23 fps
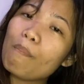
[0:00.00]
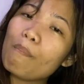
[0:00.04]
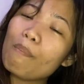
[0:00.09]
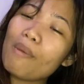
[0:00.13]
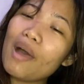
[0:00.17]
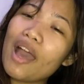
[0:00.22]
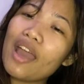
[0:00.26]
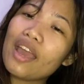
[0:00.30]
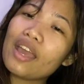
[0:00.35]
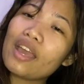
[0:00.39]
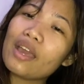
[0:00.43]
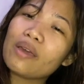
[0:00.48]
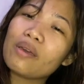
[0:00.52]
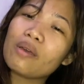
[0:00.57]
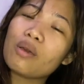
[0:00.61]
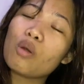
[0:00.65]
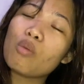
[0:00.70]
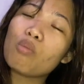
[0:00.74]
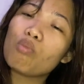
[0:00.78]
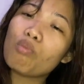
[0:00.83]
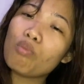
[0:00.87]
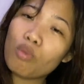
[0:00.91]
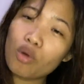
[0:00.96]
buying
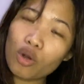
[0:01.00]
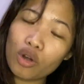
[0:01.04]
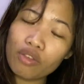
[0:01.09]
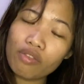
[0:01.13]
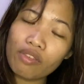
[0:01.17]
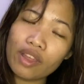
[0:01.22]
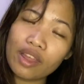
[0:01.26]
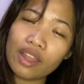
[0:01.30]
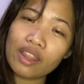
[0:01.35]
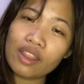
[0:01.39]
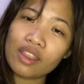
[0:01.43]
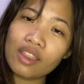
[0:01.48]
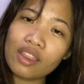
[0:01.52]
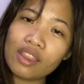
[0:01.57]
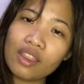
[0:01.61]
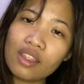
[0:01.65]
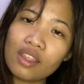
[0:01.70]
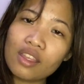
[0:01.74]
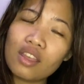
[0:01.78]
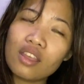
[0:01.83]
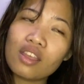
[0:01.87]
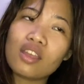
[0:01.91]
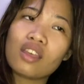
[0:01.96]
more than
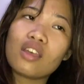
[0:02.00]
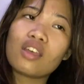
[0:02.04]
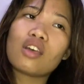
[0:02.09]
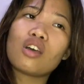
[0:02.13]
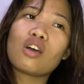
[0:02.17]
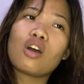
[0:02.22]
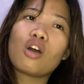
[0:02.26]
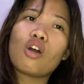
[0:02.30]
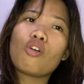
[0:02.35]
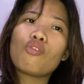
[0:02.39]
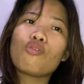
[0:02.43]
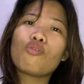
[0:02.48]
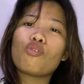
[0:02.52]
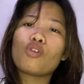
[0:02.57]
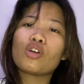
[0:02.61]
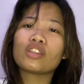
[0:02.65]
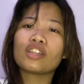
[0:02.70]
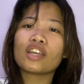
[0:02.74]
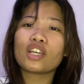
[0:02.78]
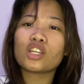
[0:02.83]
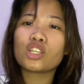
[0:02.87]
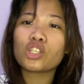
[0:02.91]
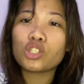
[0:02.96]
of
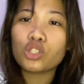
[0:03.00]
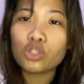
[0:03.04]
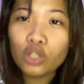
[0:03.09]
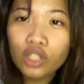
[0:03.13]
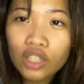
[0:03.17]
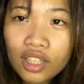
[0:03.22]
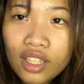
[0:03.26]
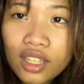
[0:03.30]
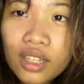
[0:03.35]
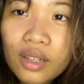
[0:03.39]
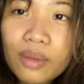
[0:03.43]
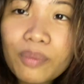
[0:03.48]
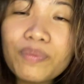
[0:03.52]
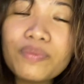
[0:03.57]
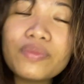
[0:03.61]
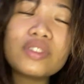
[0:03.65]
what I should.